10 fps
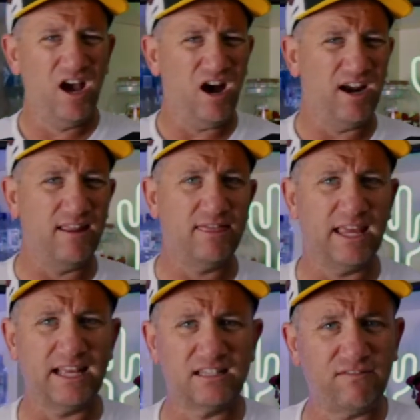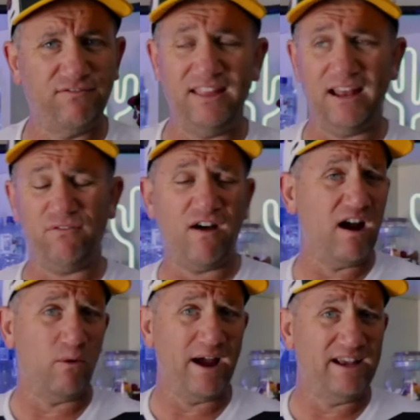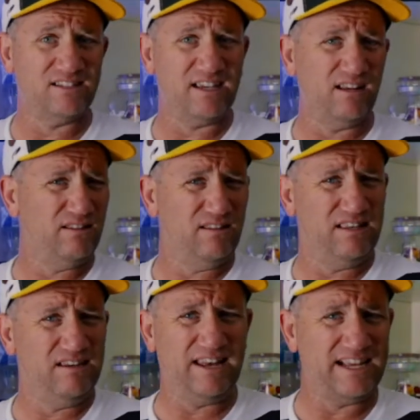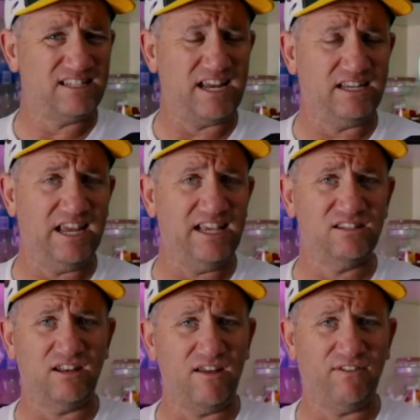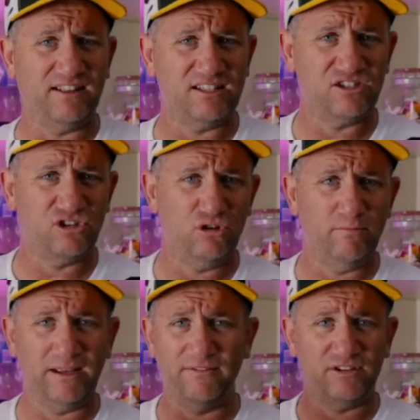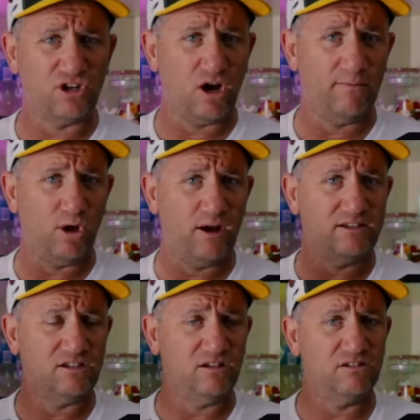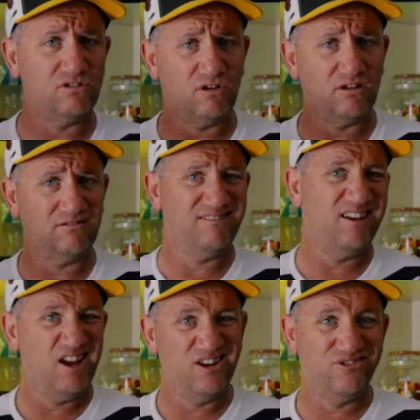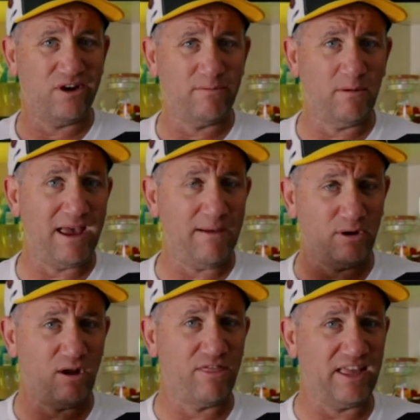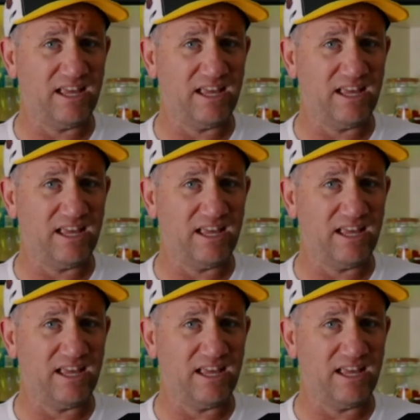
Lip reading: I don't think it's that far away. As I said, next 10 years, I don't think that's too big of a timeline to sort of dream about, but I